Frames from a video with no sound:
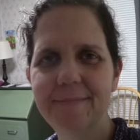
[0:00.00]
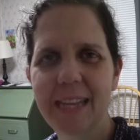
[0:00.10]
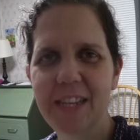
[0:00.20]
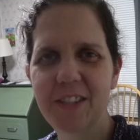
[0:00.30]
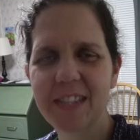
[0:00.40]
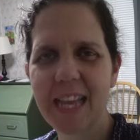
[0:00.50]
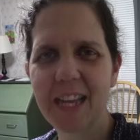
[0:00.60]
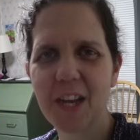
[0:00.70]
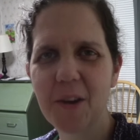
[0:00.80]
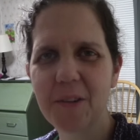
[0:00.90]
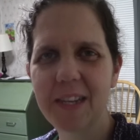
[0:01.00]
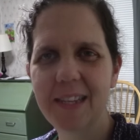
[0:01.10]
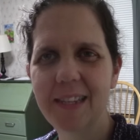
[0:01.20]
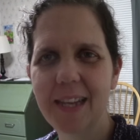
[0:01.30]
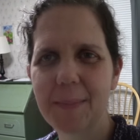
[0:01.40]
And just get
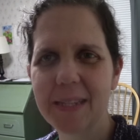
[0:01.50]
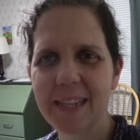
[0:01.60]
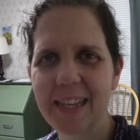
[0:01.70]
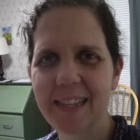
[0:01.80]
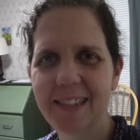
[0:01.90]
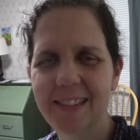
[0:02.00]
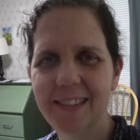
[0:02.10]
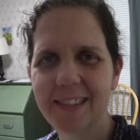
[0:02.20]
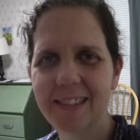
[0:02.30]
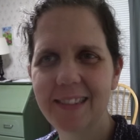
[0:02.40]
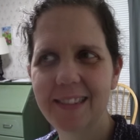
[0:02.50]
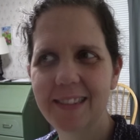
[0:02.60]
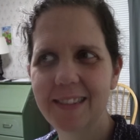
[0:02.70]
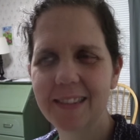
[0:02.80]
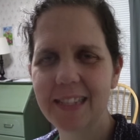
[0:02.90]
going. I'm excited.
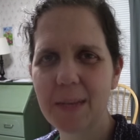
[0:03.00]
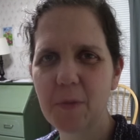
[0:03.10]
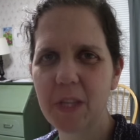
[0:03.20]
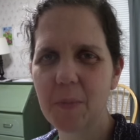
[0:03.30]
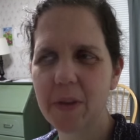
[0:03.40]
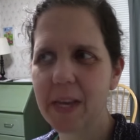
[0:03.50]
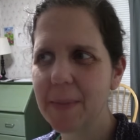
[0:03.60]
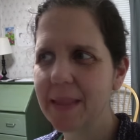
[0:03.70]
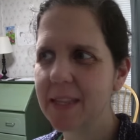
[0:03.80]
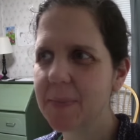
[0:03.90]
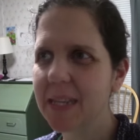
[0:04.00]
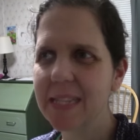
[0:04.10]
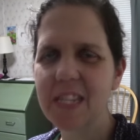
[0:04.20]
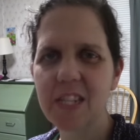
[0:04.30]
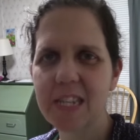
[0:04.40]
Because I'm really praying about this. Because
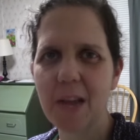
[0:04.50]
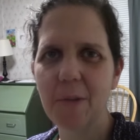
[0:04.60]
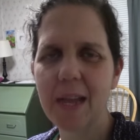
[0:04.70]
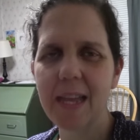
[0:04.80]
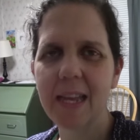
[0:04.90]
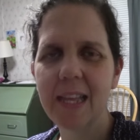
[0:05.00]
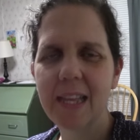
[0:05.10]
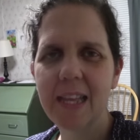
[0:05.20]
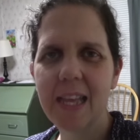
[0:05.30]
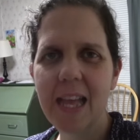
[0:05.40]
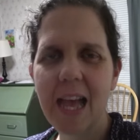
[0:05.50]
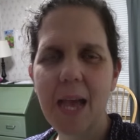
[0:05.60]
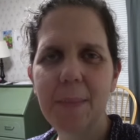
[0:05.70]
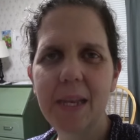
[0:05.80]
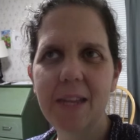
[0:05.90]
it's just not right.
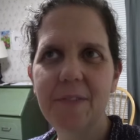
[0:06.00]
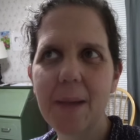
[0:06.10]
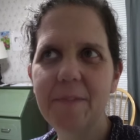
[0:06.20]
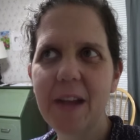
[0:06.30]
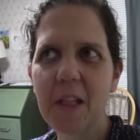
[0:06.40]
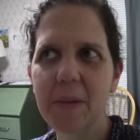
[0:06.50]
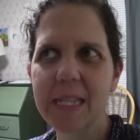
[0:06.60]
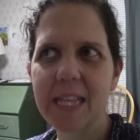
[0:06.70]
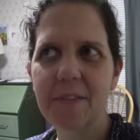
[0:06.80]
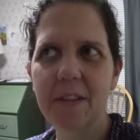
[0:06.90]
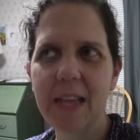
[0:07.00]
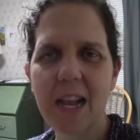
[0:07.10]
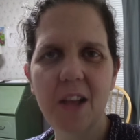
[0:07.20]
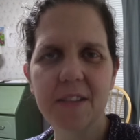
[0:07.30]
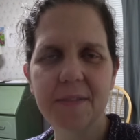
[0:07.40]
I mean, if I'm following seven of the eight
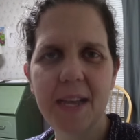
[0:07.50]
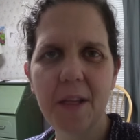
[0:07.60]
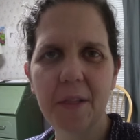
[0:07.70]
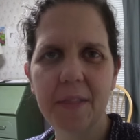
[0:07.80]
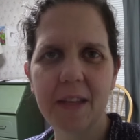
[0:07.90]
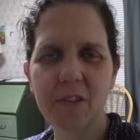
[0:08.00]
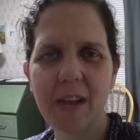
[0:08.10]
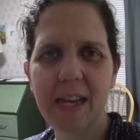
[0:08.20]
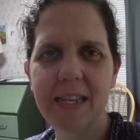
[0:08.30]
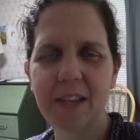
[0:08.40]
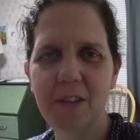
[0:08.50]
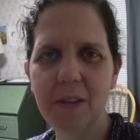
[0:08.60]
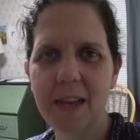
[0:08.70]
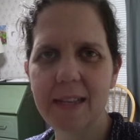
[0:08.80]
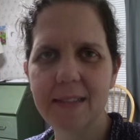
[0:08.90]
laws of health and trying to tell you
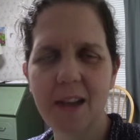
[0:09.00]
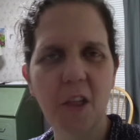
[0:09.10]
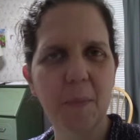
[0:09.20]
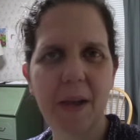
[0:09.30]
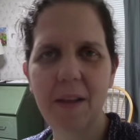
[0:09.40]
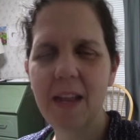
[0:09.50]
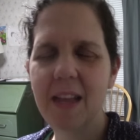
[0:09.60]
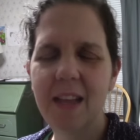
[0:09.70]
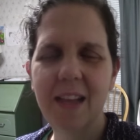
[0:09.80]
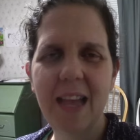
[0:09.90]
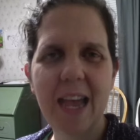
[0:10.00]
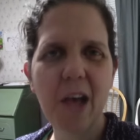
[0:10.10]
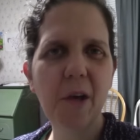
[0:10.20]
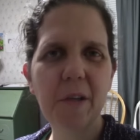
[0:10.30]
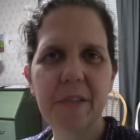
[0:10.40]
guys all about
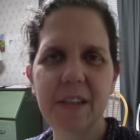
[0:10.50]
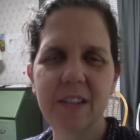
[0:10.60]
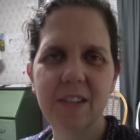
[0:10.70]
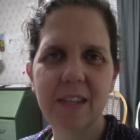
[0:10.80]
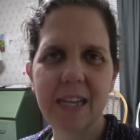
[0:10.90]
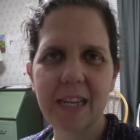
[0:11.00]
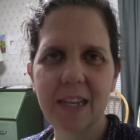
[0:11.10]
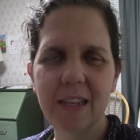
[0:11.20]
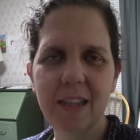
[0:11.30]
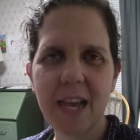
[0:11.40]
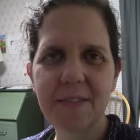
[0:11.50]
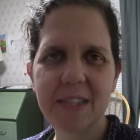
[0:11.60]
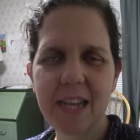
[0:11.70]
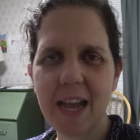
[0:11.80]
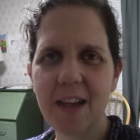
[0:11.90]
health and, and
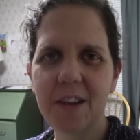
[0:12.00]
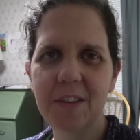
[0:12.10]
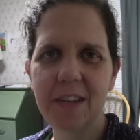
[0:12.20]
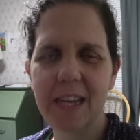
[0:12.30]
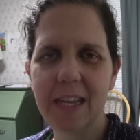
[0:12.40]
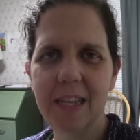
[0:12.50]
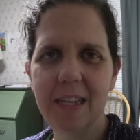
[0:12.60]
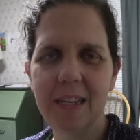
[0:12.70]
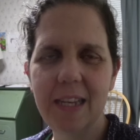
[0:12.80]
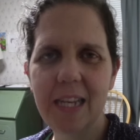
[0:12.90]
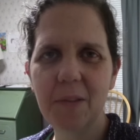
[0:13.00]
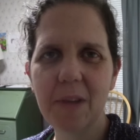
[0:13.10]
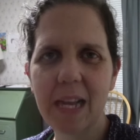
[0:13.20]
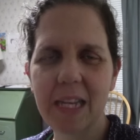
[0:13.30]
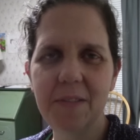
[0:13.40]
lifestyle and eating
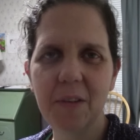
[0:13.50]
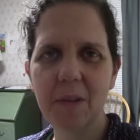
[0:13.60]
right, living